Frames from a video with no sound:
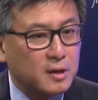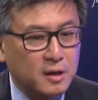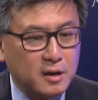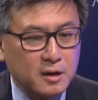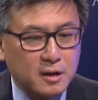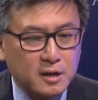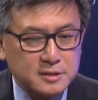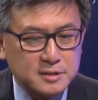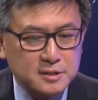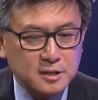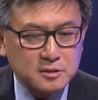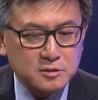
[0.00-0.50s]
in
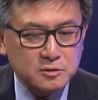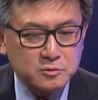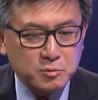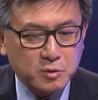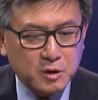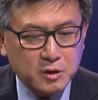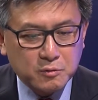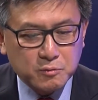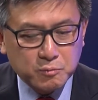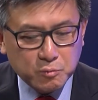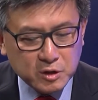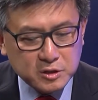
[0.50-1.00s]
a sense,
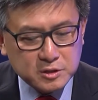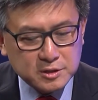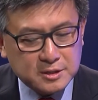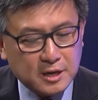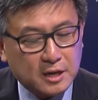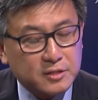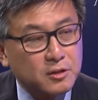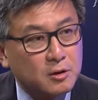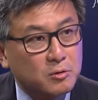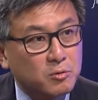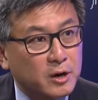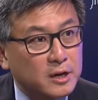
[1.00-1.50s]
we
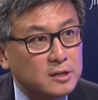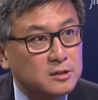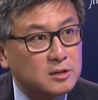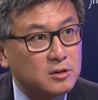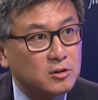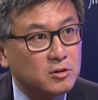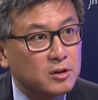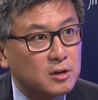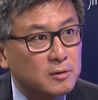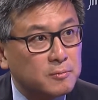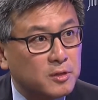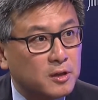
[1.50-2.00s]
set the
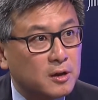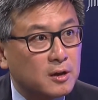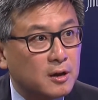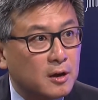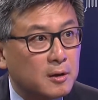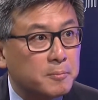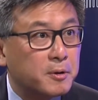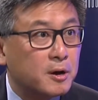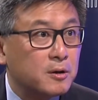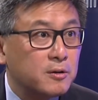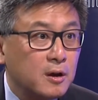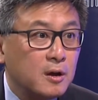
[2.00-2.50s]
criteria,
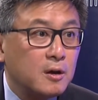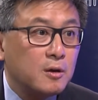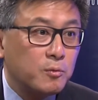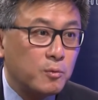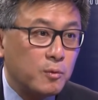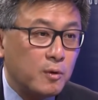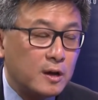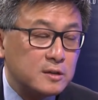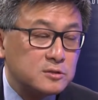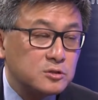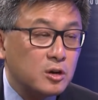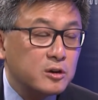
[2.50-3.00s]
but
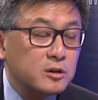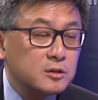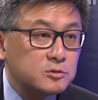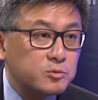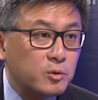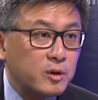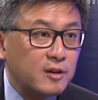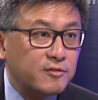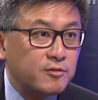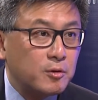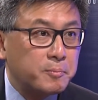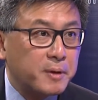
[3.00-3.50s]
as long as
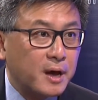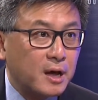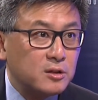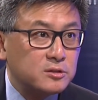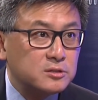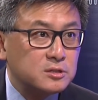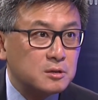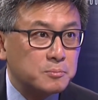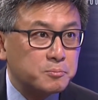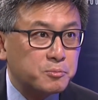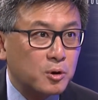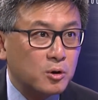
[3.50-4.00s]
we have a
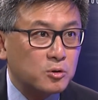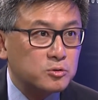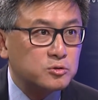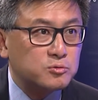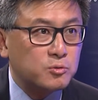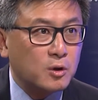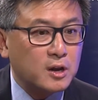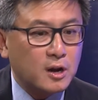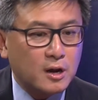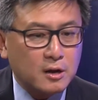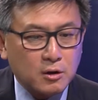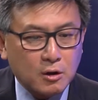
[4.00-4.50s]
balanced approach,
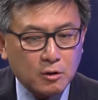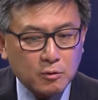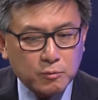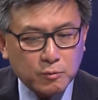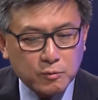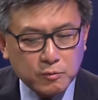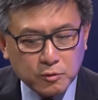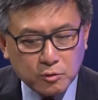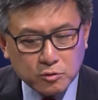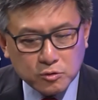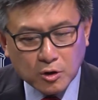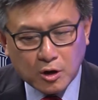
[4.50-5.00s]
right? I
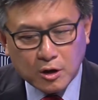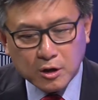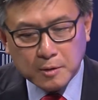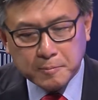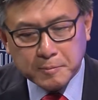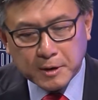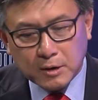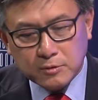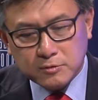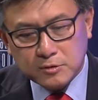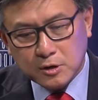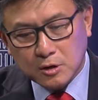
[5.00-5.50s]
know they're talking
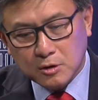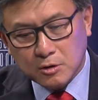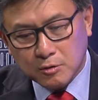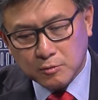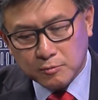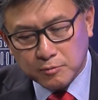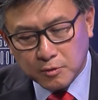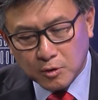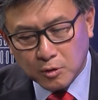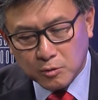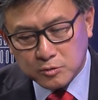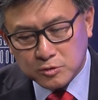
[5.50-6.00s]
about
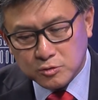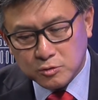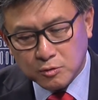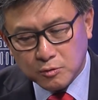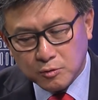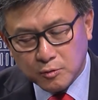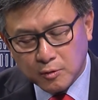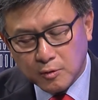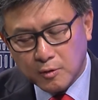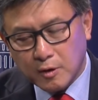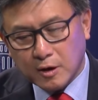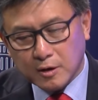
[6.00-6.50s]
those
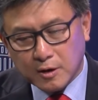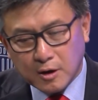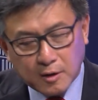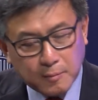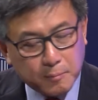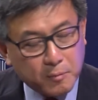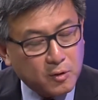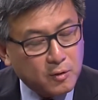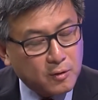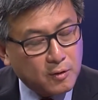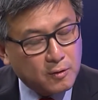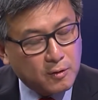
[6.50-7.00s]
who
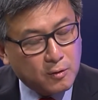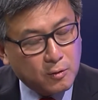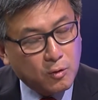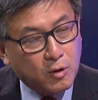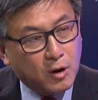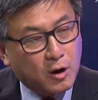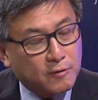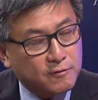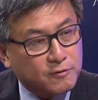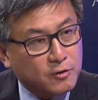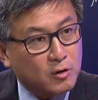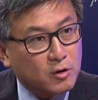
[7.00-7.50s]
come who
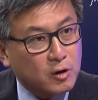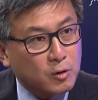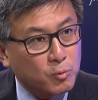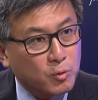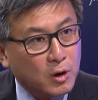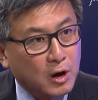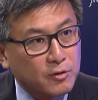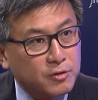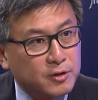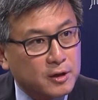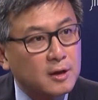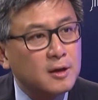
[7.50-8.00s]
are very
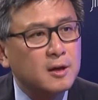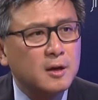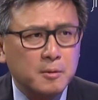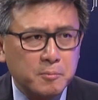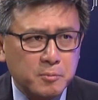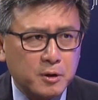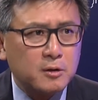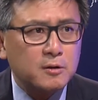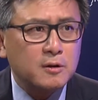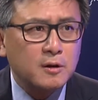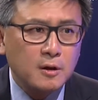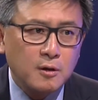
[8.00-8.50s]
wealthy,
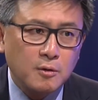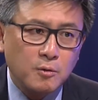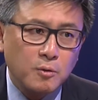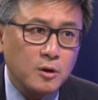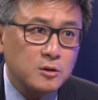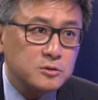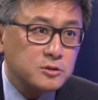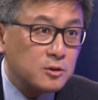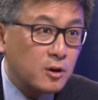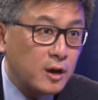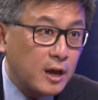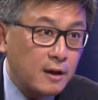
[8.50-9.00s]
but we
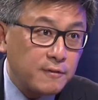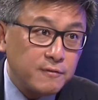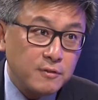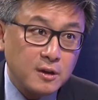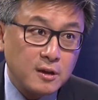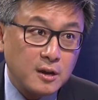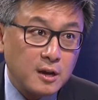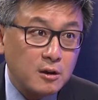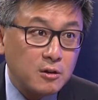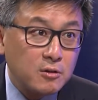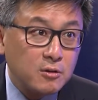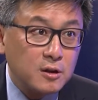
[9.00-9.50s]
also have it
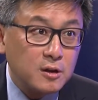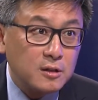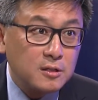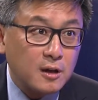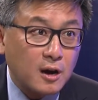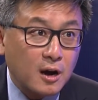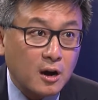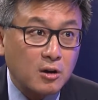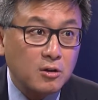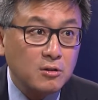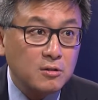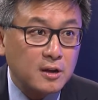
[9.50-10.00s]
here in the
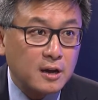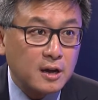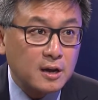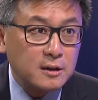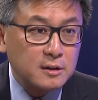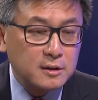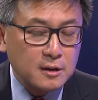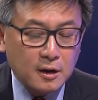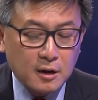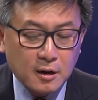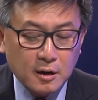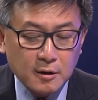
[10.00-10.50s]

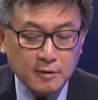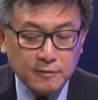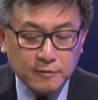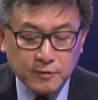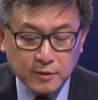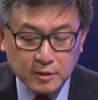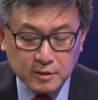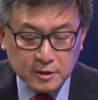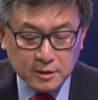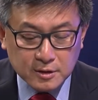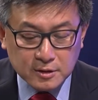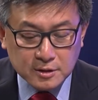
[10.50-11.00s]
heartland of
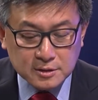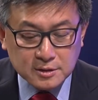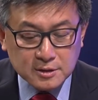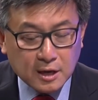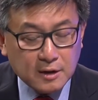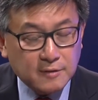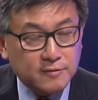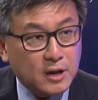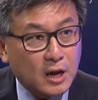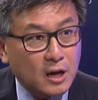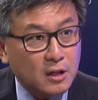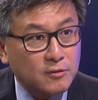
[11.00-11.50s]
the state
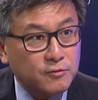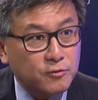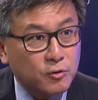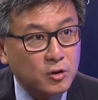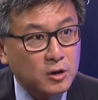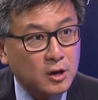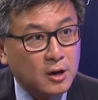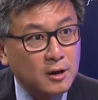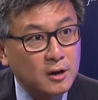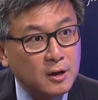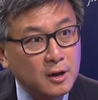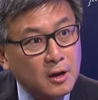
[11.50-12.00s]
of
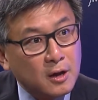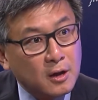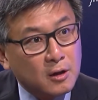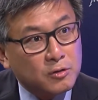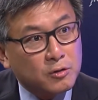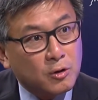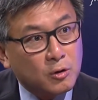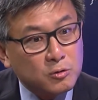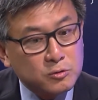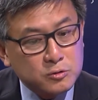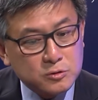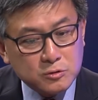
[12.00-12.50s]
California,
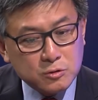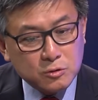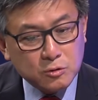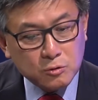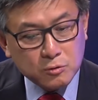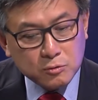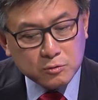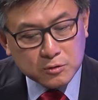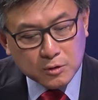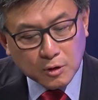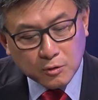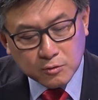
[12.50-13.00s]
those
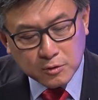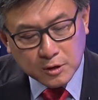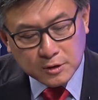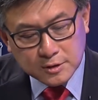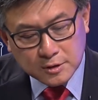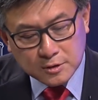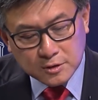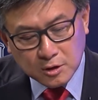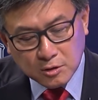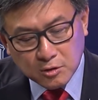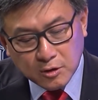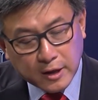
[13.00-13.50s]
who don't
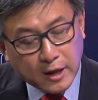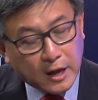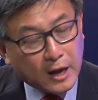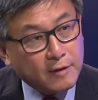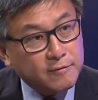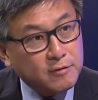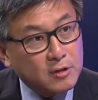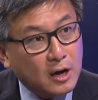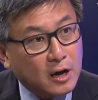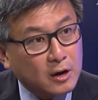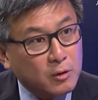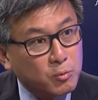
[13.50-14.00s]
necessarily
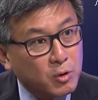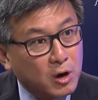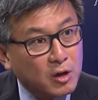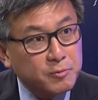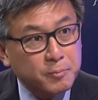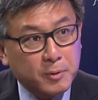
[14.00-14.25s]
have a lot of wealth,